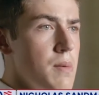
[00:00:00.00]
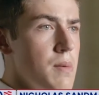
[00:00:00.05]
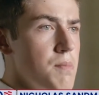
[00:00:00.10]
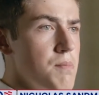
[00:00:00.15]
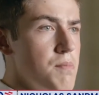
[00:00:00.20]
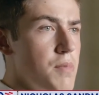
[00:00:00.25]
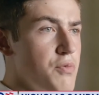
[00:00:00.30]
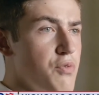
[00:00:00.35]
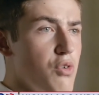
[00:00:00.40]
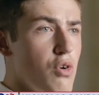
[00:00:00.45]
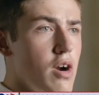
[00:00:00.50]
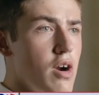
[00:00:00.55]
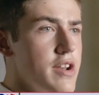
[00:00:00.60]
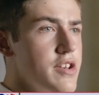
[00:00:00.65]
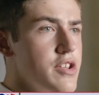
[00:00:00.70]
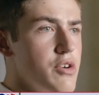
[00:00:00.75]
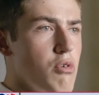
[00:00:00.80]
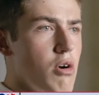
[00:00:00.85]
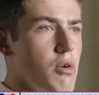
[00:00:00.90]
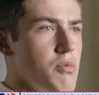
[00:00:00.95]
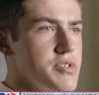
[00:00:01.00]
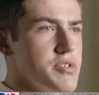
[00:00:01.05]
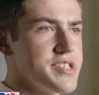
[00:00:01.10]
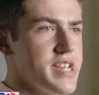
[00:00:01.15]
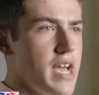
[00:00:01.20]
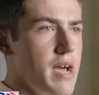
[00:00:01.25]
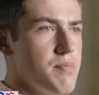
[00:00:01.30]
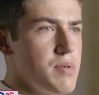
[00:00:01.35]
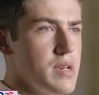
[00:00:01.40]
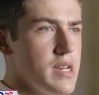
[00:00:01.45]
Before I knew what was
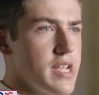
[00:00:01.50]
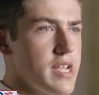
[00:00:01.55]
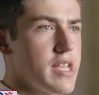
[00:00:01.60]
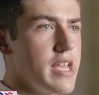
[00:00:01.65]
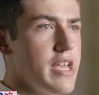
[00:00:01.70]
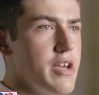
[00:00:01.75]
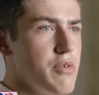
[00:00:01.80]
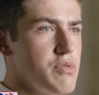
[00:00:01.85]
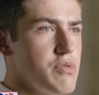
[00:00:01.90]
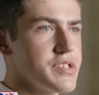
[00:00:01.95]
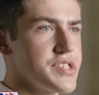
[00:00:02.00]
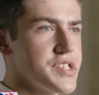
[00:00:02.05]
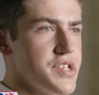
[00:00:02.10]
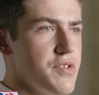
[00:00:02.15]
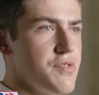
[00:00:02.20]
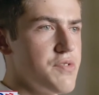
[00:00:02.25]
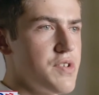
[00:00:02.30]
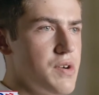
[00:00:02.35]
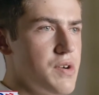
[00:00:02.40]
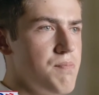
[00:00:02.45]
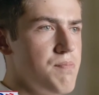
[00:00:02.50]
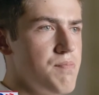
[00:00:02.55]
happening, it was over.